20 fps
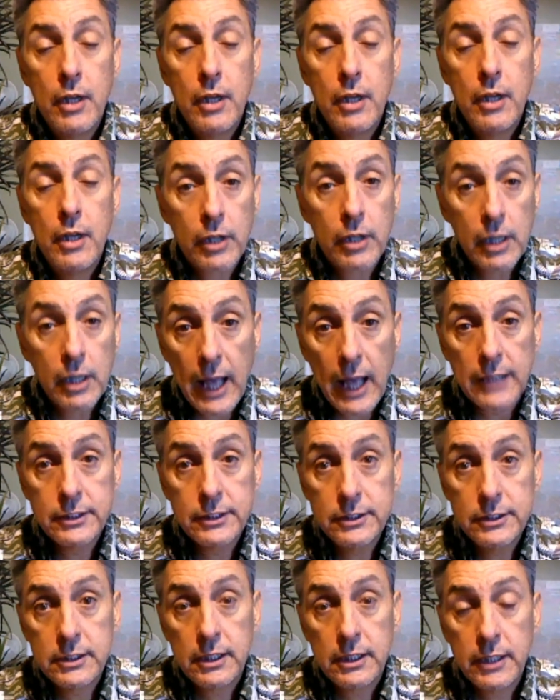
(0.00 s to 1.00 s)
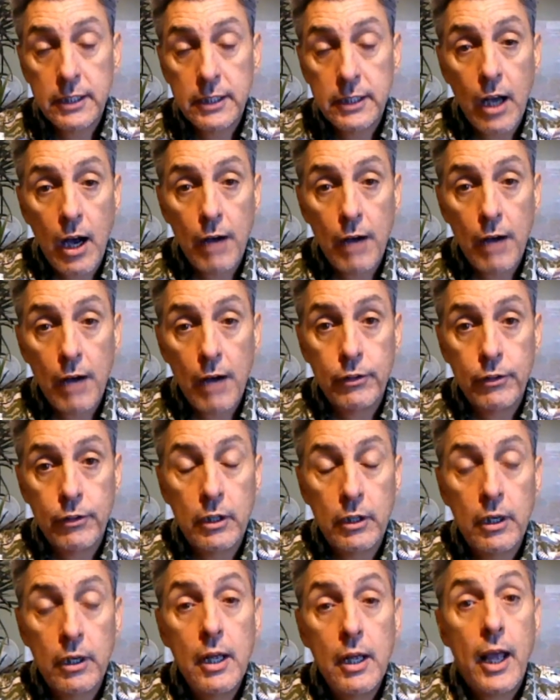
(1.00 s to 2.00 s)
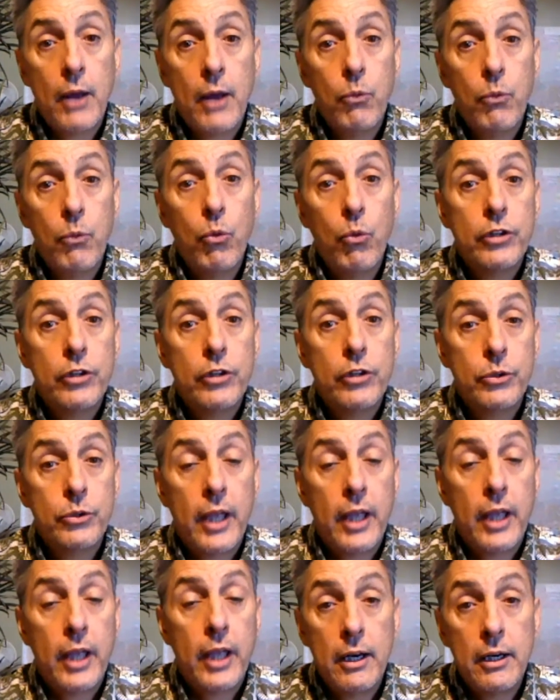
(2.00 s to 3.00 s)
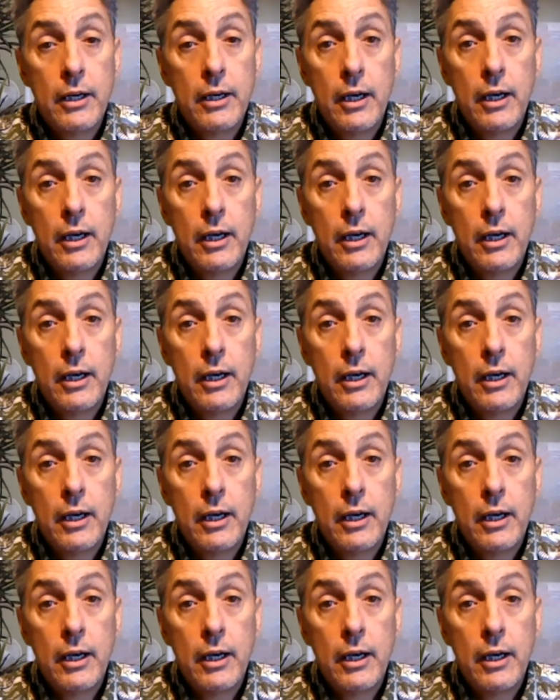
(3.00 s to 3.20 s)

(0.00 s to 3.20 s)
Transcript: the classes that they offer, and what you can,